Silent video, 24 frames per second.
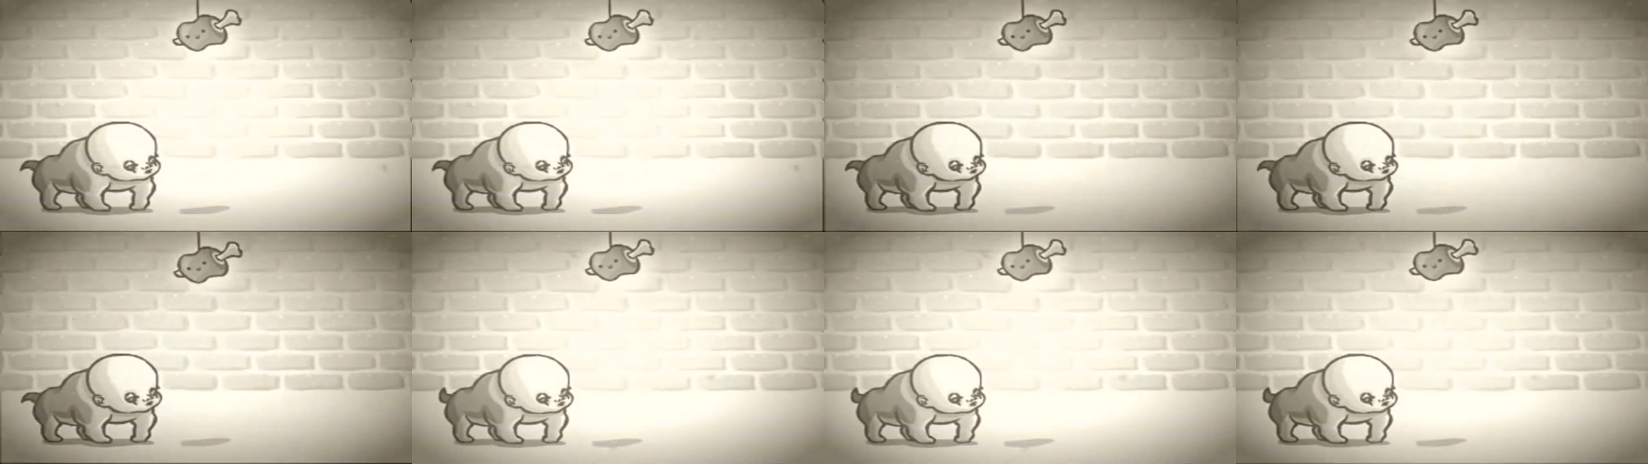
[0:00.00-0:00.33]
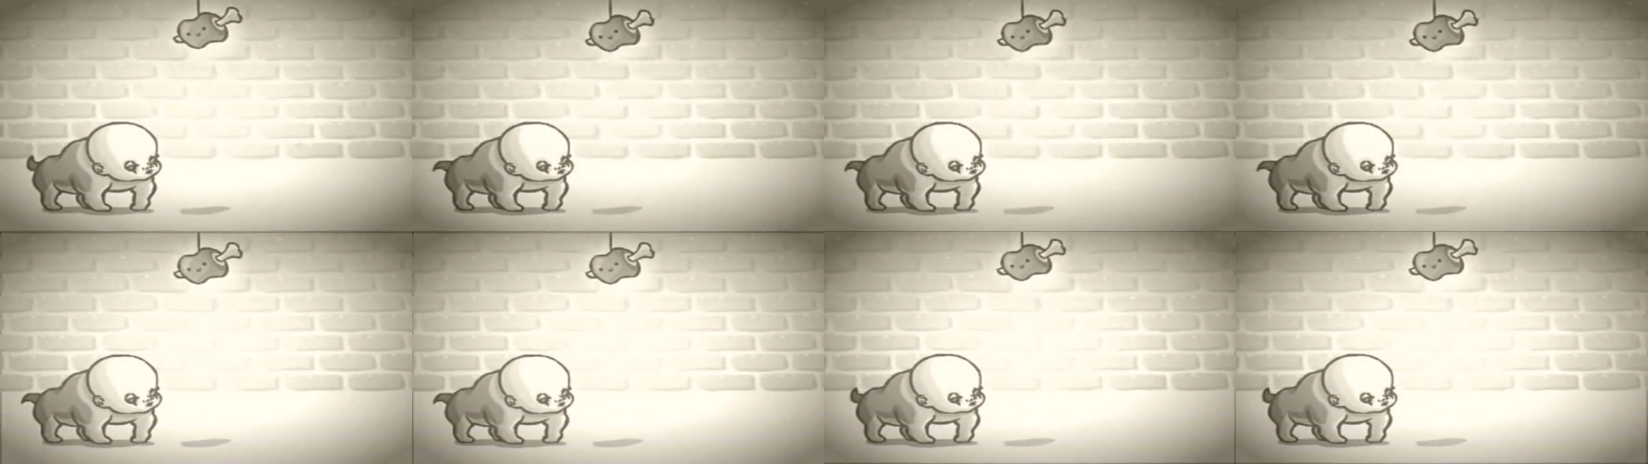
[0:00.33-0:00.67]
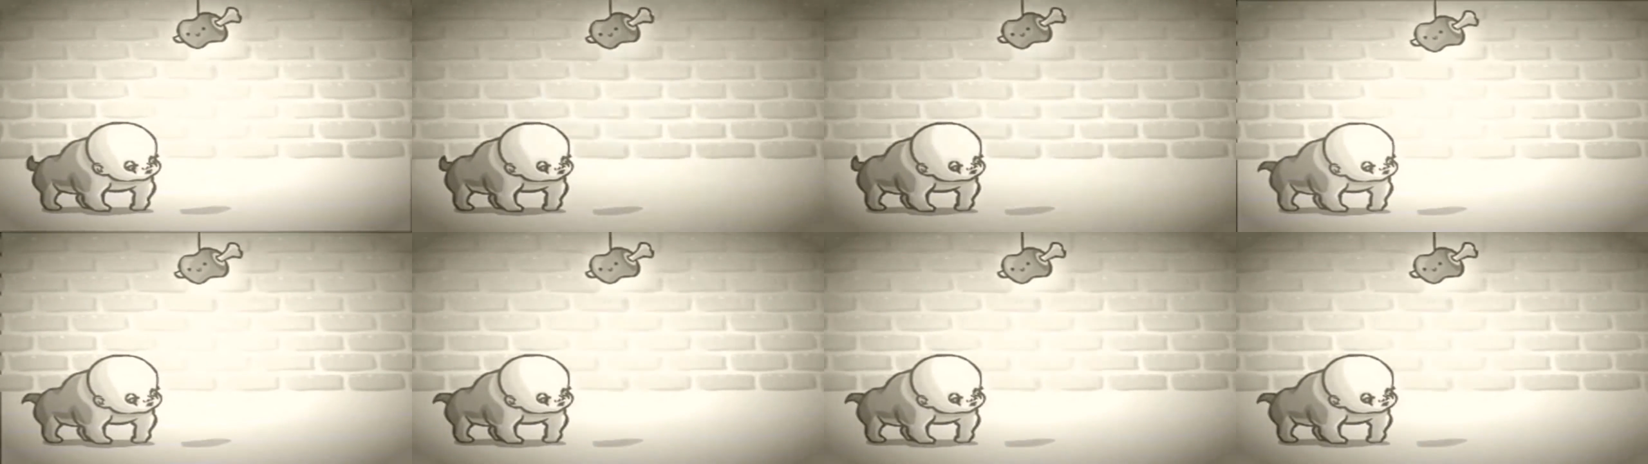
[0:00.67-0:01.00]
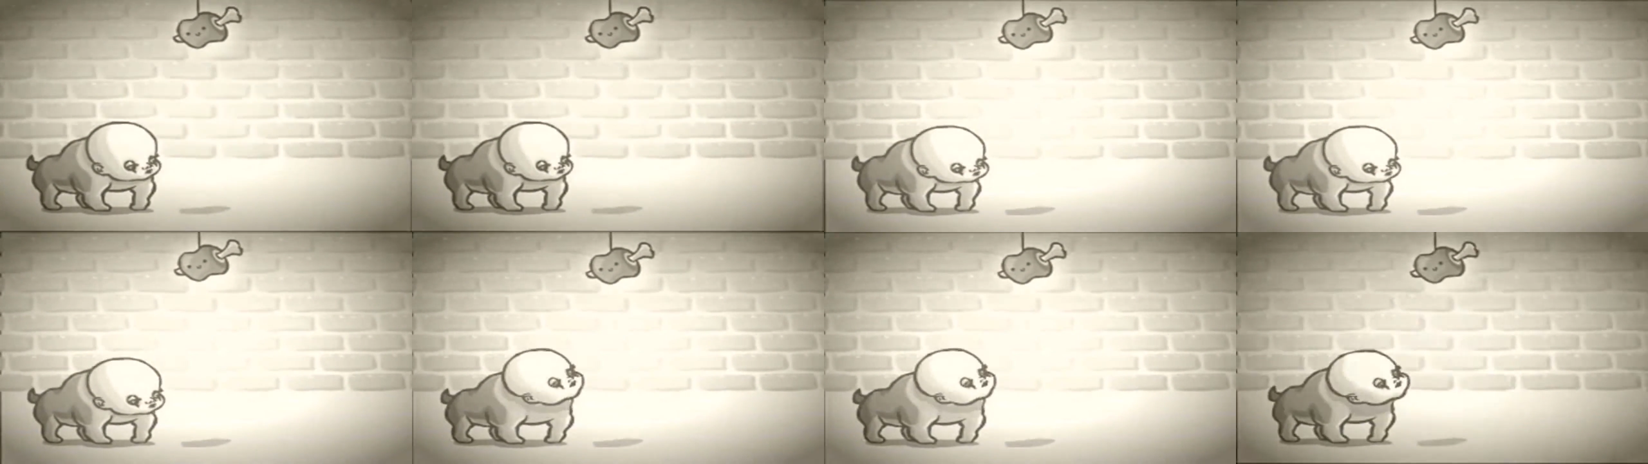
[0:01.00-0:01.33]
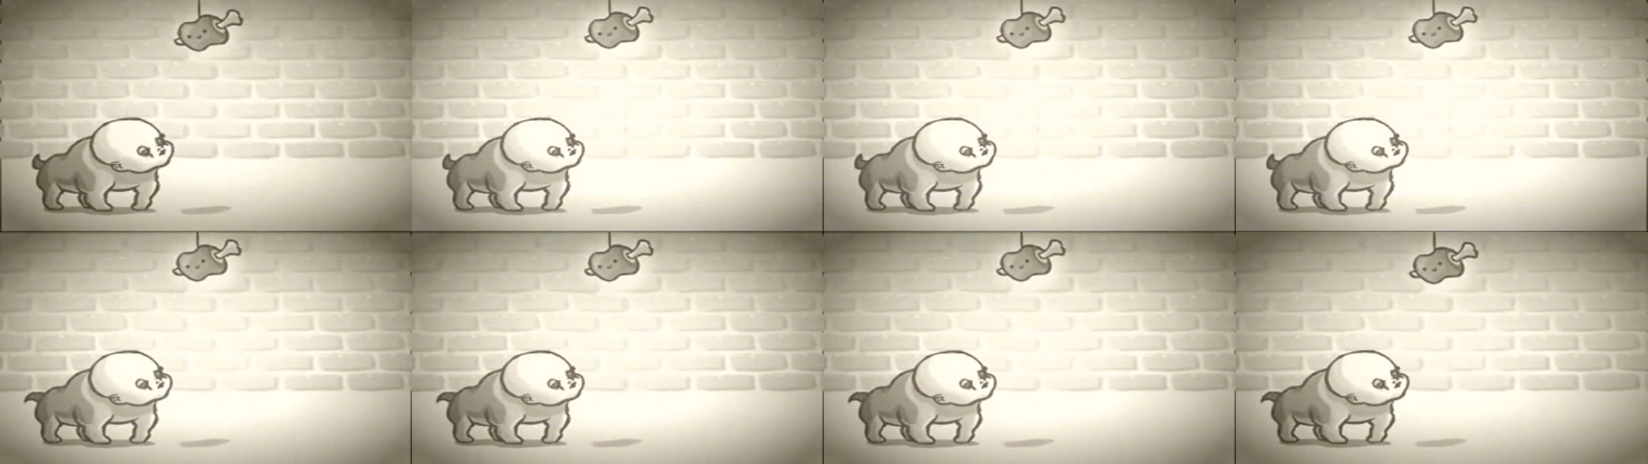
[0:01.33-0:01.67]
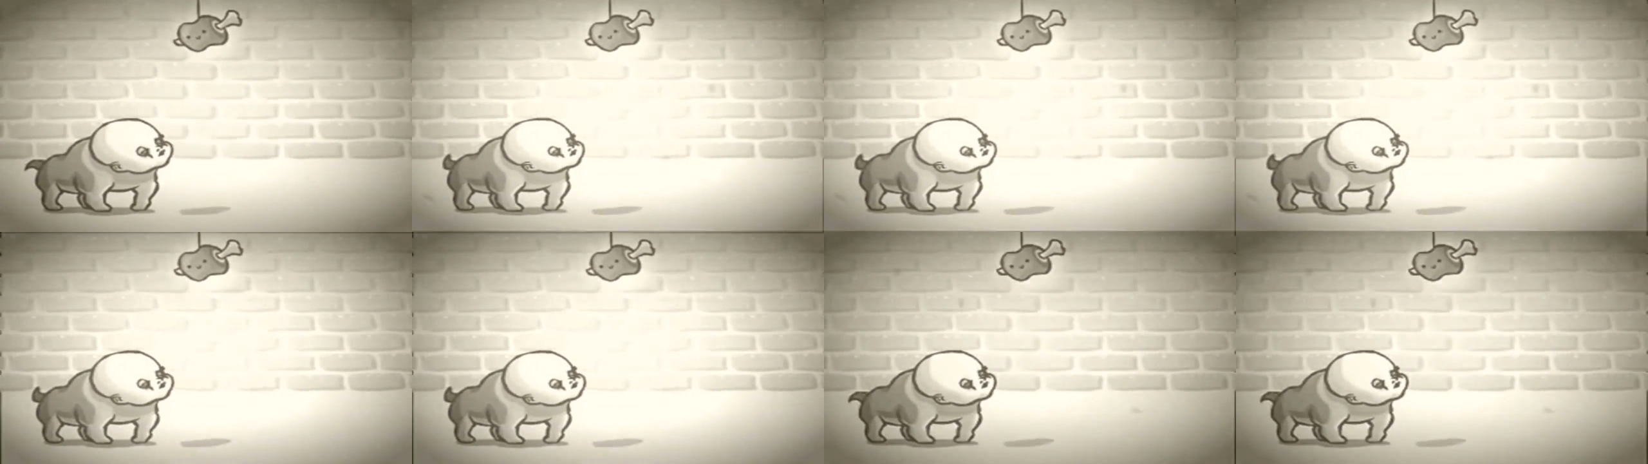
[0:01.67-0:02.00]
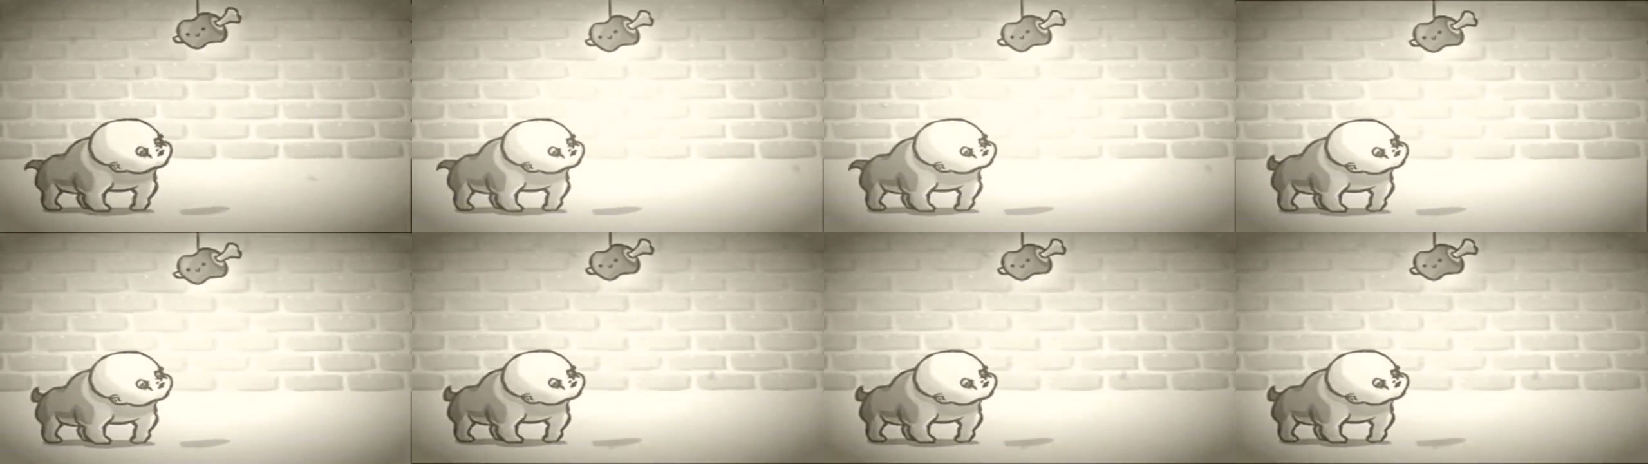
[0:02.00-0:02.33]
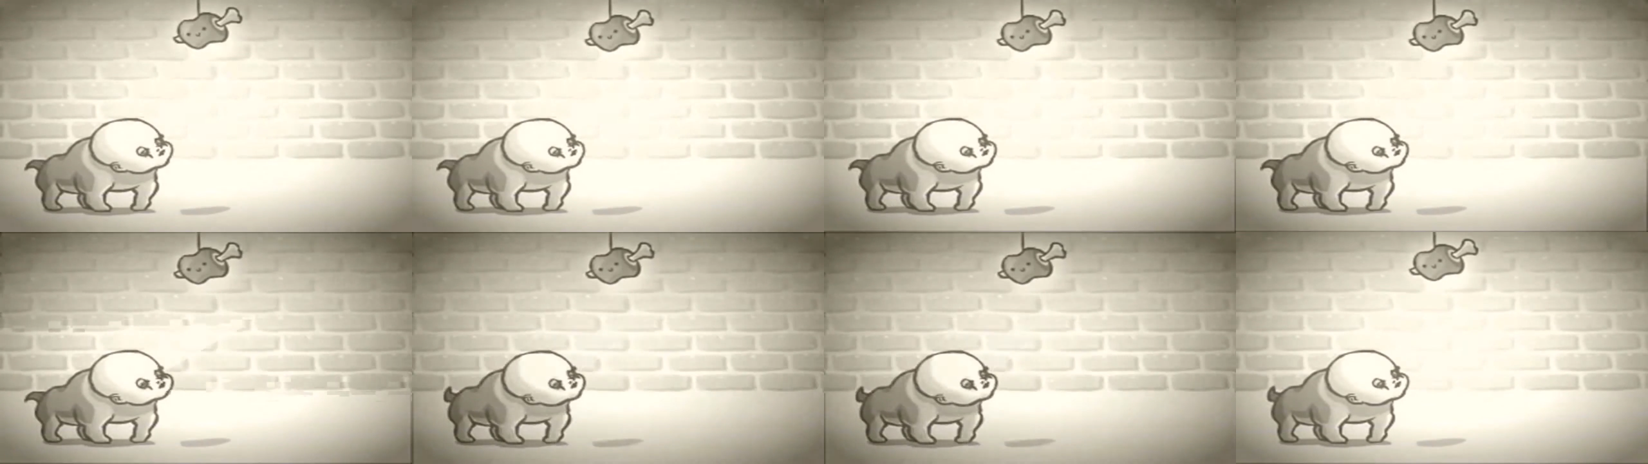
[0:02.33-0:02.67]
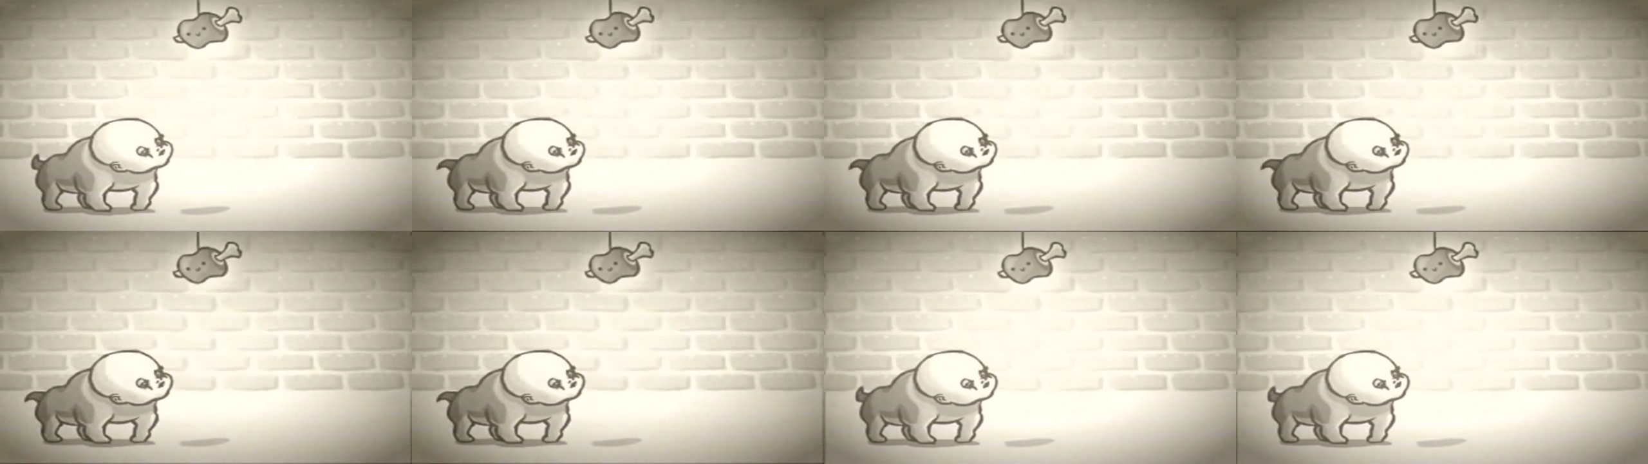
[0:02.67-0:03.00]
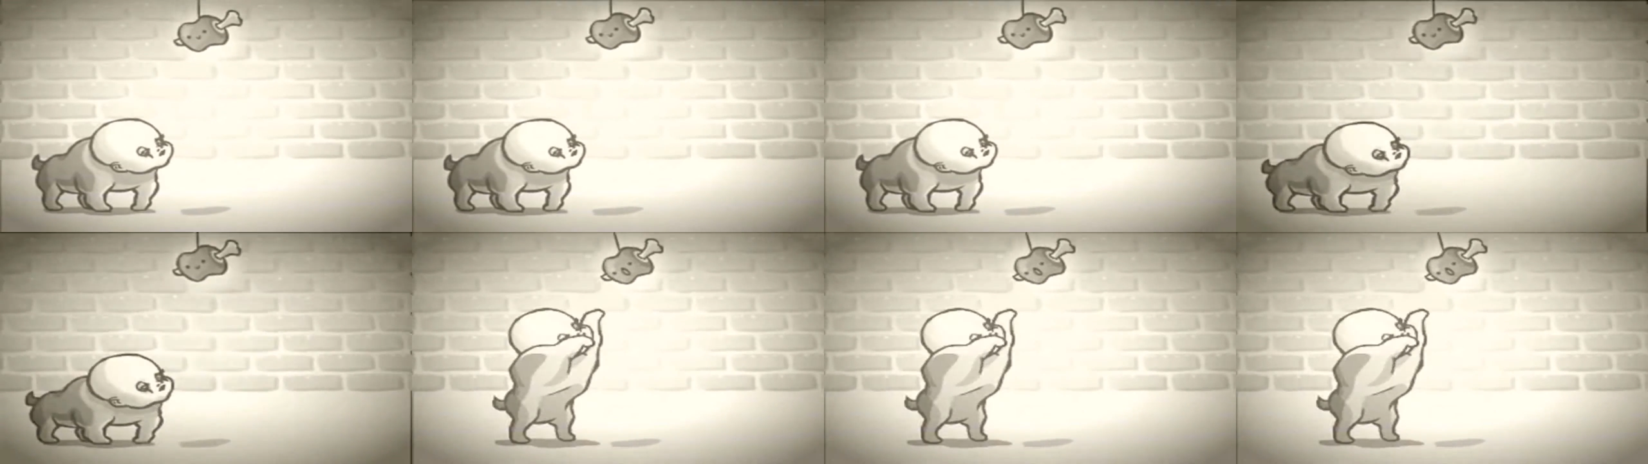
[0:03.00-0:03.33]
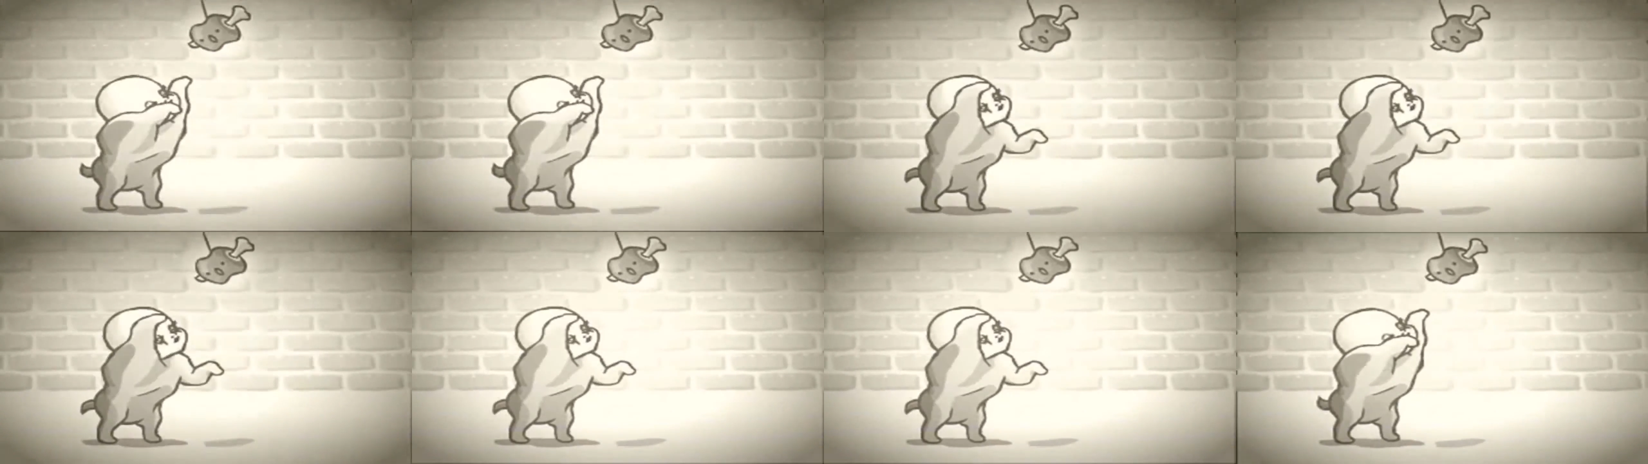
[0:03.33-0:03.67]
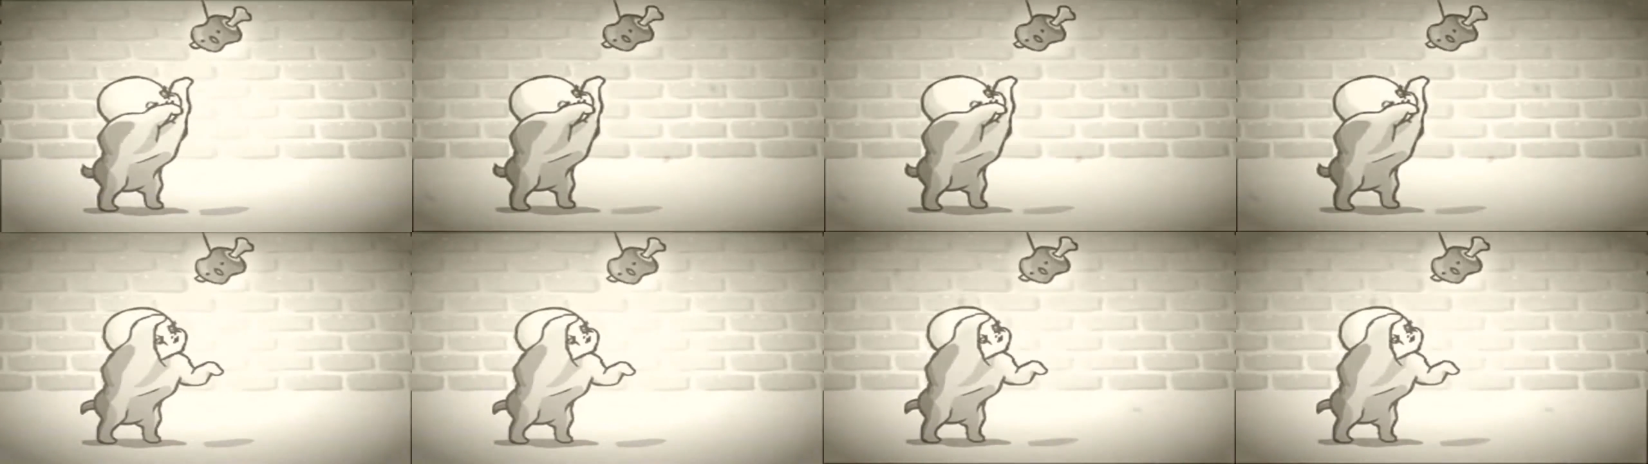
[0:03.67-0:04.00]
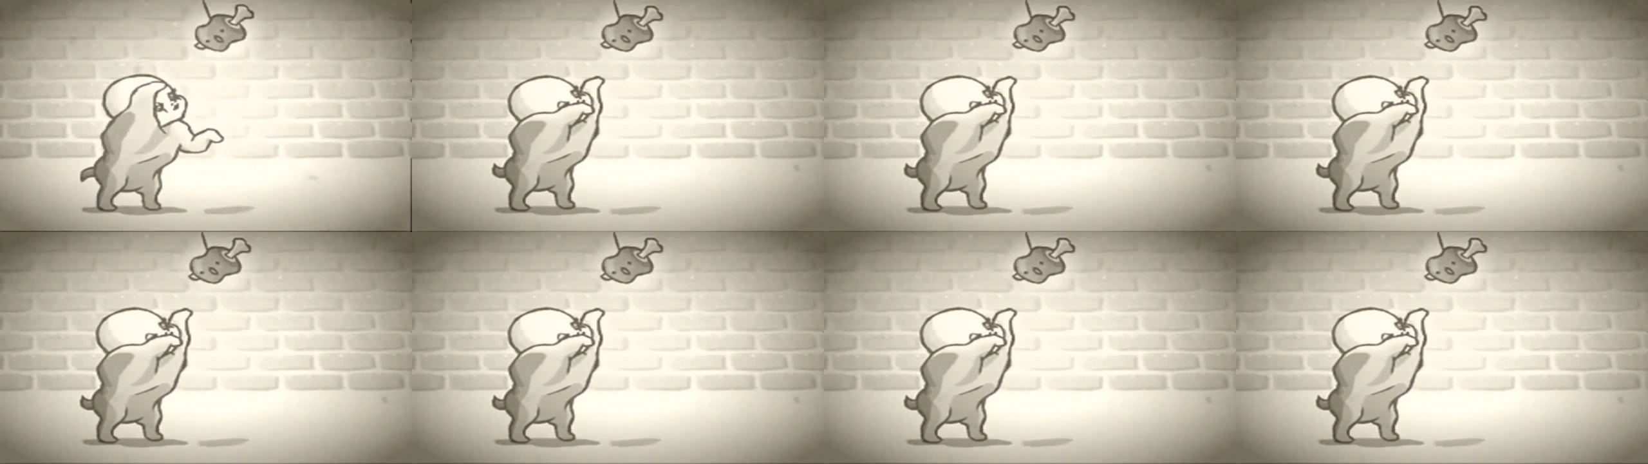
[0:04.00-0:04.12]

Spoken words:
Nobody's mouth can be seen.